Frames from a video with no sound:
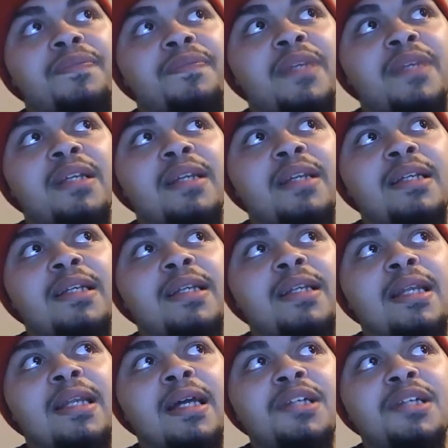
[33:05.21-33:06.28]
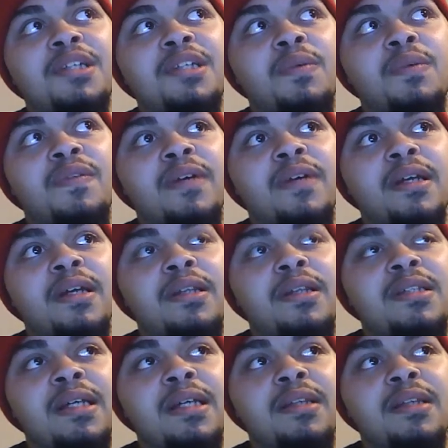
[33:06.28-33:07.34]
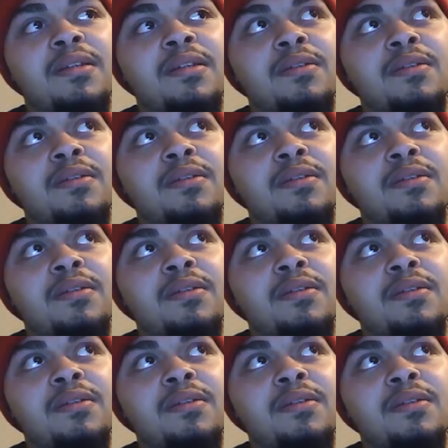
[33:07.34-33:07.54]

They they did that last year with fucking Seth